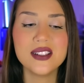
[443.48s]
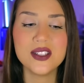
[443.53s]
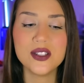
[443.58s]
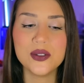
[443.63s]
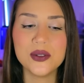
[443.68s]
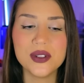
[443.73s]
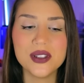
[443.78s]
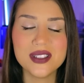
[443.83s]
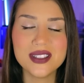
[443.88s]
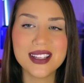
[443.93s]

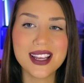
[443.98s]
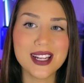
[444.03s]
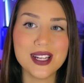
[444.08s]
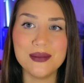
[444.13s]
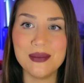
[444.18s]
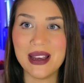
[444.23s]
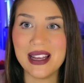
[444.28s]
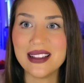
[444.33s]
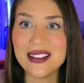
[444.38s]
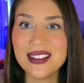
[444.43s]
Jules, can you
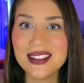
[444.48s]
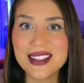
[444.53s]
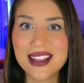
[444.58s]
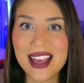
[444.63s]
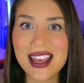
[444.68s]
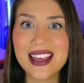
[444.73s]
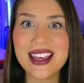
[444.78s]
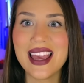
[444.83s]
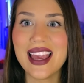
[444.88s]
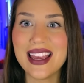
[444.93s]
make this
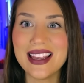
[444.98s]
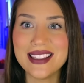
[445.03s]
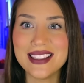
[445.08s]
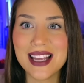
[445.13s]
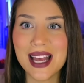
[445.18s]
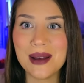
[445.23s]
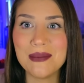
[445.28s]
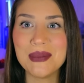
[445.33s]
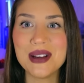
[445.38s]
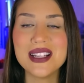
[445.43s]
cake
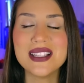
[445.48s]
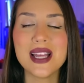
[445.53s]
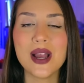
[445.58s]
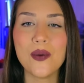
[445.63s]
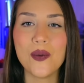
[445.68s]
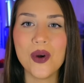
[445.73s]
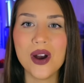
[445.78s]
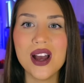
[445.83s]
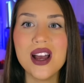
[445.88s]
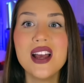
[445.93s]
ASAP? Because
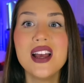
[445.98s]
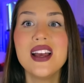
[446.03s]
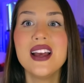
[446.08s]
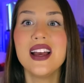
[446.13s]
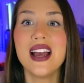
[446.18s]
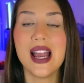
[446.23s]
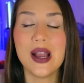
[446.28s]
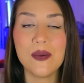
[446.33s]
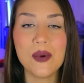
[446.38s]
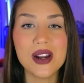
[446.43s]

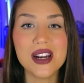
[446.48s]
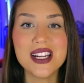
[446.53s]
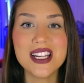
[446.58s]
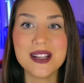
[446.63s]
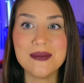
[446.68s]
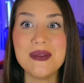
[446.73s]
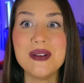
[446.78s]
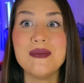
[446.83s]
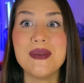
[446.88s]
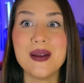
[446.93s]
I want it
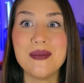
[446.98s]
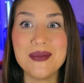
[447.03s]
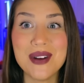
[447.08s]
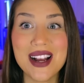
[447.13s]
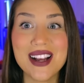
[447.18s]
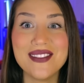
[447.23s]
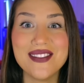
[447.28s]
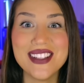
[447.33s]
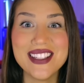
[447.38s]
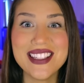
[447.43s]
to be my
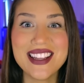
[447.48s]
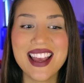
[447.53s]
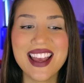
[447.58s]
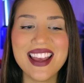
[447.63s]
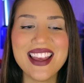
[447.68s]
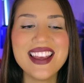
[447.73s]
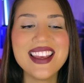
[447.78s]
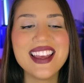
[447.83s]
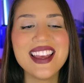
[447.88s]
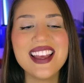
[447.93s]
breakfast
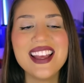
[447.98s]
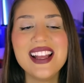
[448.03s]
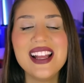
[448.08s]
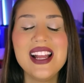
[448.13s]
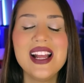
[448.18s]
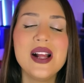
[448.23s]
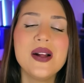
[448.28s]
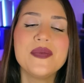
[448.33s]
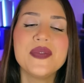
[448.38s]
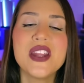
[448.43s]
cake.
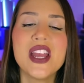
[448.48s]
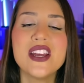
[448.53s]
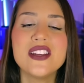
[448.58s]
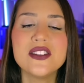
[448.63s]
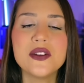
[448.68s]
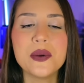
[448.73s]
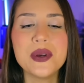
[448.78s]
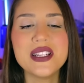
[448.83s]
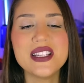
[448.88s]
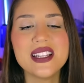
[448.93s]

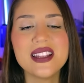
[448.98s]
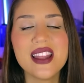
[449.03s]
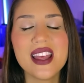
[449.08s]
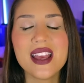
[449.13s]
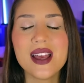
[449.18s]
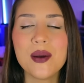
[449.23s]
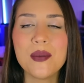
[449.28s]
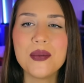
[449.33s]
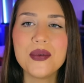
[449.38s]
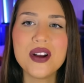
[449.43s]
So we did
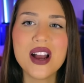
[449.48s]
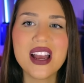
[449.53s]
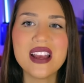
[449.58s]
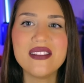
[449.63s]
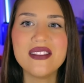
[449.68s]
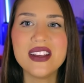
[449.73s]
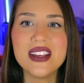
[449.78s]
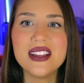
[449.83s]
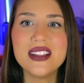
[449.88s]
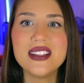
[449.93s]
like a
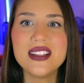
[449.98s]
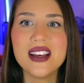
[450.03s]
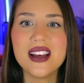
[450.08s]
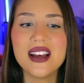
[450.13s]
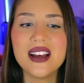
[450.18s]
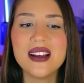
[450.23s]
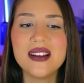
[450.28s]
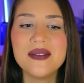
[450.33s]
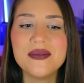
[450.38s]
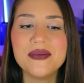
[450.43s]
private,
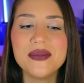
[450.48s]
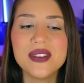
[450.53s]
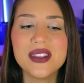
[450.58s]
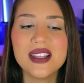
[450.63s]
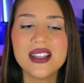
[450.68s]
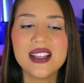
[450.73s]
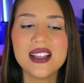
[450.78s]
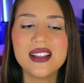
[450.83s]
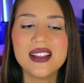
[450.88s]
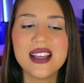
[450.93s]

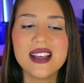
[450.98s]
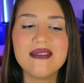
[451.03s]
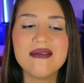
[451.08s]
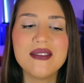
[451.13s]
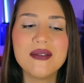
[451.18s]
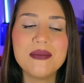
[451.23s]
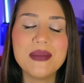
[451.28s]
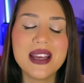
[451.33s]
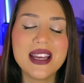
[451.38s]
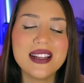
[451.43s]
like
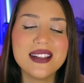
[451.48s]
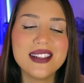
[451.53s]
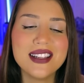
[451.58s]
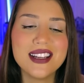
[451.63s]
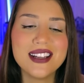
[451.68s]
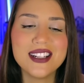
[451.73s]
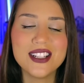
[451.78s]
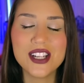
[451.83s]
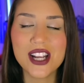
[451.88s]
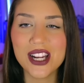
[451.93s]

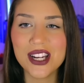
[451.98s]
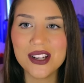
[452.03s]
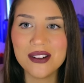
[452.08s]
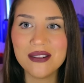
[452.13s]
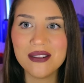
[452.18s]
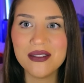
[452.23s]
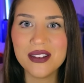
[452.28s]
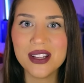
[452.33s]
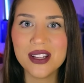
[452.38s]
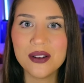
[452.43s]
romantic gender
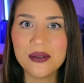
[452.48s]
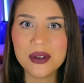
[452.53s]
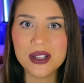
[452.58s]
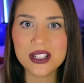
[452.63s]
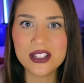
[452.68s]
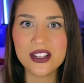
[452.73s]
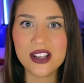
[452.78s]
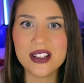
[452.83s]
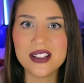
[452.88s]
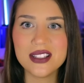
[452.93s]
reveal with
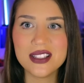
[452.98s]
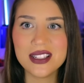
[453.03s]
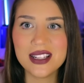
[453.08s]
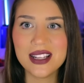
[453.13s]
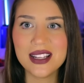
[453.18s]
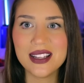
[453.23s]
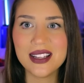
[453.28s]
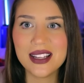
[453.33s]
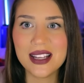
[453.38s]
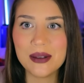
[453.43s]
just
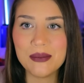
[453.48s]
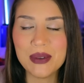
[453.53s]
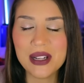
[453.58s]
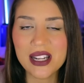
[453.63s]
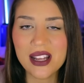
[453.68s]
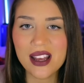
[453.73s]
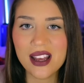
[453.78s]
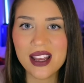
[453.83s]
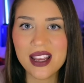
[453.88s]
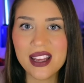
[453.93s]
him and
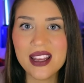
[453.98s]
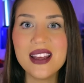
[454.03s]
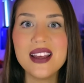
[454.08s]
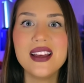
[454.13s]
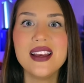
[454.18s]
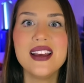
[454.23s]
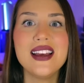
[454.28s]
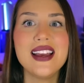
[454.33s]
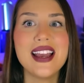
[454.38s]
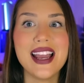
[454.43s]
I
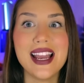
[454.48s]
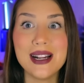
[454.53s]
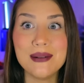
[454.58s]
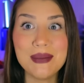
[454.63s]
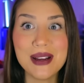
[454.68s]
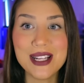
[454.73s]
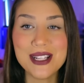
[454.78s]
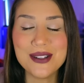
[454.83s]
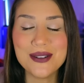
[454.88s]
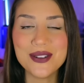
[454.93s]
and
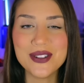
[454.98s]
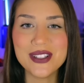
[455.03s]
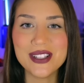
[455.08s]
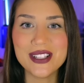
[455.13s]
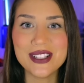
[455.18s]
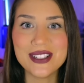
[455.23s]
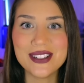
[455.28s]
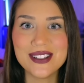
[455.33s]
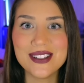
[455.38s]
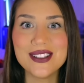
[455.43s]
my two
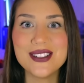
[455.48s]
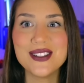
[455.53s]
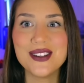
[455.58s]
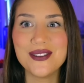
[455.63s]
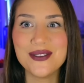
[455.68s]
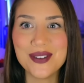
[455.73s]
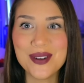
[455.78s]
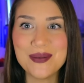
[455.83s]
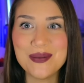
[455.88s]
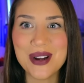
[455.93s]
sisters
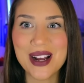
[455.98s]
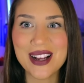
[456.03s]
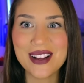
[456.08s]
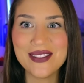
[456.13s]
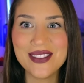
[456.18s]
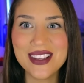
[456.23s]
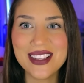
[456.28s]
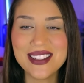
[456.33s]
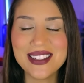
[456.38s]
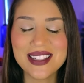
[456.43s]
for
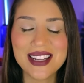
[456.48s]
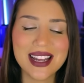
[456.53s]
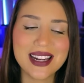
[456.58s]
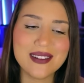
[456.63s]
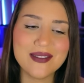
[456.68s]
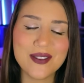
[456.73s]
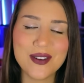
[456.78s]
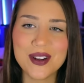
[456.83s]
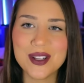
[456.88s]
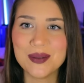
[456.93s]
breakfast. And
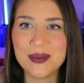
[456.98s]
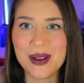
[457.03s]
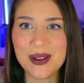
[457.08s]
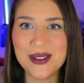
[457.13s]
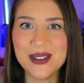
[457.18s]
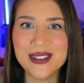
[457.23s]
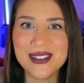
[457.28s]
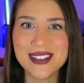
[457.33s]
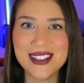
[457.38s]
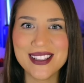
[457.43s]
of course, my
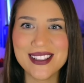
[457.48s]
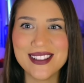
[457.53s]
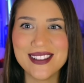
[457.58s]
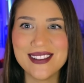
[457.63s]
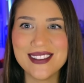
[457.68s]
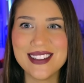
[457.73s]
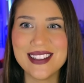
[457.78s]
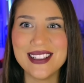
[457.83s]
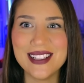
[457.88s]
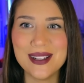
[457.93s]
older
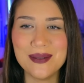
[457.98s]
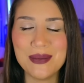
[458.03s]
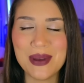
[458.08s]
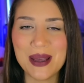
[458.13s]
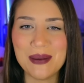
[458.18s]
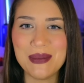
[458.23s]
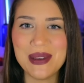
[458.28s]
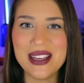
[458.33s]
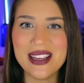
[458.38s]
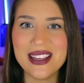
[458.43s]
sister's little
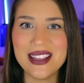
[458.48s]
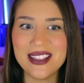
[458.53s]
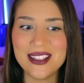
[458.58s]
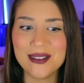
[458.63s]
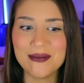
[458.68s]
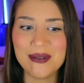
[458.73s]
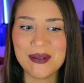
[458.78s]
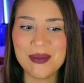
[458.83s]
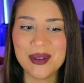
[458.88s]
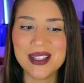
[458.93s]
baby, he's
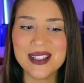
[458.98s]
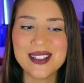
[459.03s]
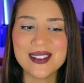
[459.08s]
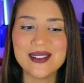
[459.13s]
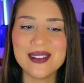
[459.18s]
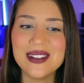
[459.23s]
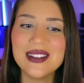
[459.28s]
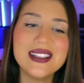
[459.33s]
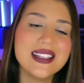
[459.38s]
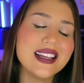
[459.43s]
3 months
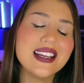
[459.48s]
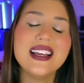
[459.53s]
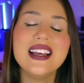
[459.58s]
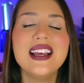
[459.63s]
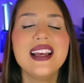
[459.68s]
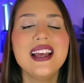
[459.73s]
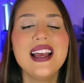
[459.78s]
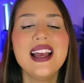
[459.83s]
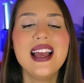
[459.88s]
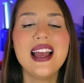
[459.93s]
old.
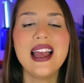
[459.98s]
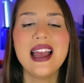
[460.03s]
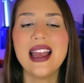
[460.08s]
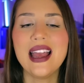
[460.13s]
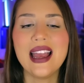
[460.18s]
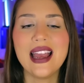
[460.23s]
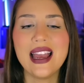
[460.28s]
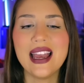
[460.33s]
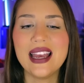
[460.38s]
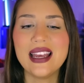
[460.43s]

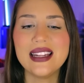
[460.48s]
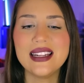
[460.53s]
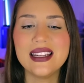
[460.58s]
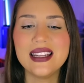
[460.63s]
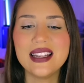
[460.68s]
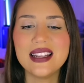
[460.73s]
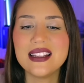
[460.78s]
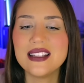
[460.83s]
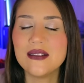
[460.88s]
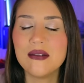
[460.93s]
And
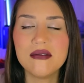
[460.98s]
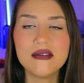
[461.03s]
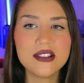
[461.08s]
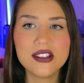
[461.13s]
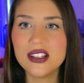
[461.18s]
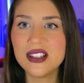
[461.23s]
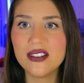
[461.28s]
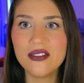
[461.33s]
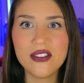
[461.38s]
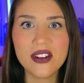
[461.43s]
so it was
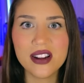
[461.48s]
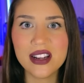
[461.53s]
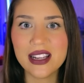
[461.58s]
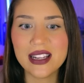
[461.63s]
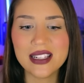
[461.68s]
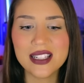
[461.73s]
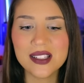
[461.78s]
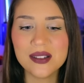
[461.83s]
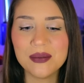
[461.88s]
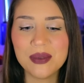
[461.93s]
just a very
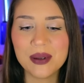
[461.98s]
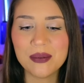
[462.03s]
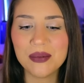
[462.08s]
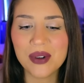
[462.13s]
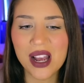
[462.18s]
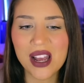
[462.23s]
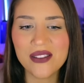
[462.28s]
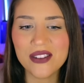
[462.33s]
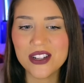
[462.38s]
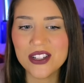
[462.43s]
intimate,
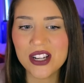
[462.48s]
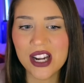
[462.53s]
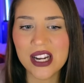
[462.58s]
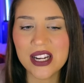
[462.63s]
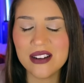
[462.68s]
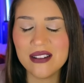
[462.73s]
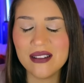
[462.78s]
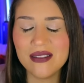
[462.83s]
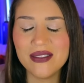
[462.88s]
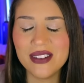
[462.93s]
private
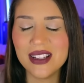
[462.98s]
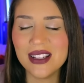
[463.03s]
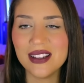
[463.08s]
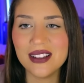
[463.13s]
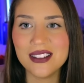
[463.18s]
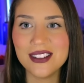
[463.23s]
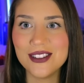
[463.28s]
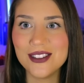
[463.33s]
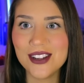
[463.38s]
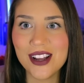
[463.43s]
gender reveal,
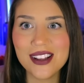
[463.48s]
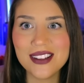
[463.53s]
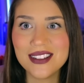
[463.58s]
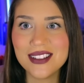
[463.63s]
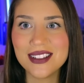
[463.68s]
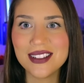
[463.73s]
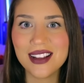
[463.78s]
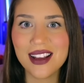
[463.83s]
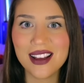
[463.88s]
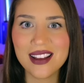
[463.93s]

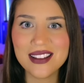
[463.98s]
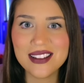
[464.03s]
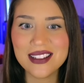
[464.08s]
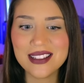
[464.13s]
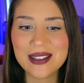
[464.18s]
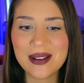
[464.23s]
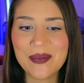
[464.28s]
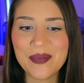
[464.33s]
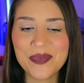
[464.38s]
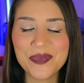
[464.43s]
just
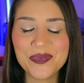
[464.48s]
us.